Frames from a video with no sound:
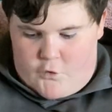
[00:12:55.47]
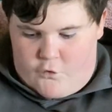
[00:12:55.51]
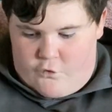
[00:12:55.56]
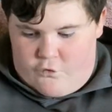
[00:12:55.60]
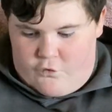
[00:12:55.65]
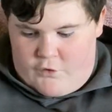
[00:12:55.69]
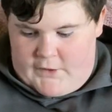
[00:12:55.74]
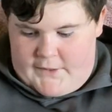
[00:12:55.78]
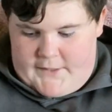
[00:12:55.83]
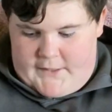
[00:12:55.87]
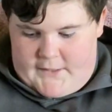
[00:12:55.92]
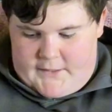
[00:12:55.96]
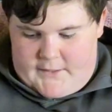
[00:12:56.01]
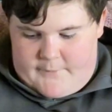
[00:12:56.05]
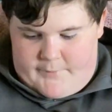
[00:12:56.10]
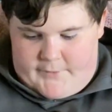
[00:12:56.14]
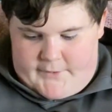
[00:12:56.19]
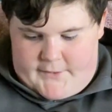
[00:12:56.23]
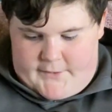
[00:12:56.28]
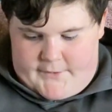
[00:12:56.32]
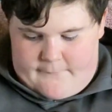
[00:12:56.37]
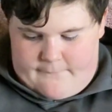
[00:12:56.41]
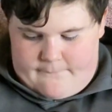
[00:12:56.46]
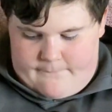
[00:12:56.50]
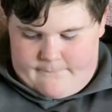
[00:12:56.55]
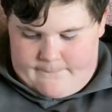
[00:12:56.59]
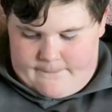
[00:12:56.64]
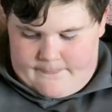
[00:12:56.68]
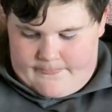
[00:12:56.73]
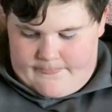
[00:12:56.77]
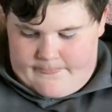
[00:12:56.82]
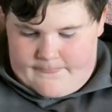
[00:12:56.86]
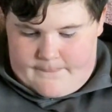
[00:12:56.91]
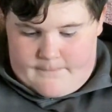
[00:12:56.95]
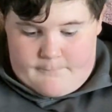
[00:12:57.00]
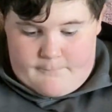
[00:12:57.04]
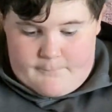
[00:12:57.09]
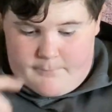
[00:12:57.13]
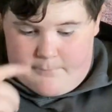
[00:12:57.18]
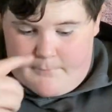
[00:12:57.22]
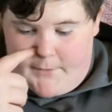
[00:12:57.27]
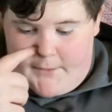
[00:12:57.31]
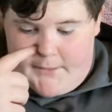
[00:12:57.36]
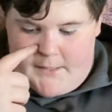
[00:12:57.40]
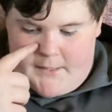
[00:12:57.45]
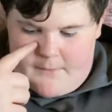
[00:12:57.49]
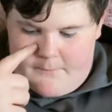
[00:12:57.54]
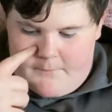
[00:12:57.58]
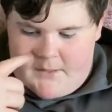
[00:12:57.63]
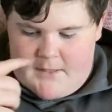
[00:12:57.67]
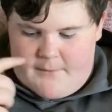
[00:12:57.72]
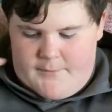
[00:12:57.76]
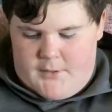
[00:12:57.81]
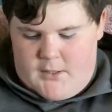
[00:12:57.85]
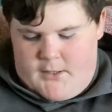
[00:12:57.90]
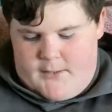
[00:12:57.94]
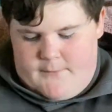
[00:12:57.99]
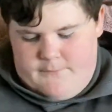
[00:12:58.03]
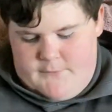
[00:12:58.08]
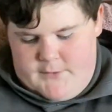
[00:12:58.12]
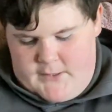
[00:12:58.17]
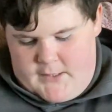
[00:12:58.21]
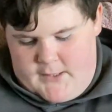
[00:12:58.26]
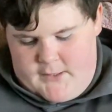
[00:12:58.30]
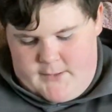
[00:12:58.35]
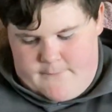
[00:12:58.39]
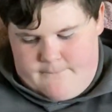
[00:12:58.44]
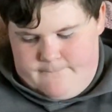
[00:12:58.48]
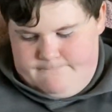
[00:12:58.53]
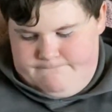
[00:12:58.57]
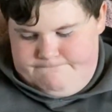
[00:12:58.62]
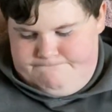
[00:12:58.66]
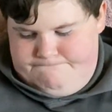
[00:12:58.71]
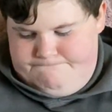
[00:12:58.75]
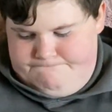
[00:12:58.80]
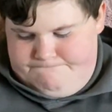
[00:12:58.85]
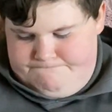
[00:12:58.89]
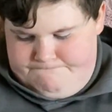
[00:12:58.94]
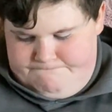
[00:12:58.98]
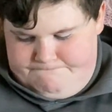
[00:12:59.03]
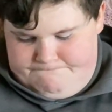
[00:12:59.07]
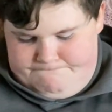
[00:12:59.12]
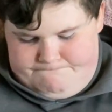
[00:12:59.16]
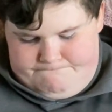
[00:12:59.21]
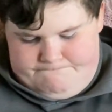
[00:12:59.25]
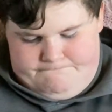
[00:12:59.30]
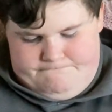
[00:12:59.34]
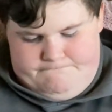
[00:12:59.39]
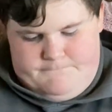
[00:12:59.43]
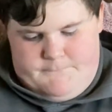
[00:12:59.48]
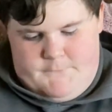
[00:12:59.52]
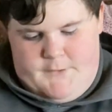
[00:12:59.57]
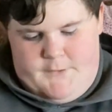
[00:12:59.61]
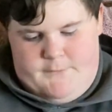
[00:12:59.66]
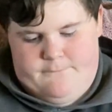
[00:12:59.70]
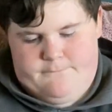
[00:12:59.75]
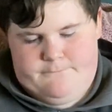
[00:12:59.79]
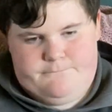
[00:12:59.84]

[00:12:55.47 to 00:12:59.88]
Really not complaining. I am, but I'm not. You get it? Yeah.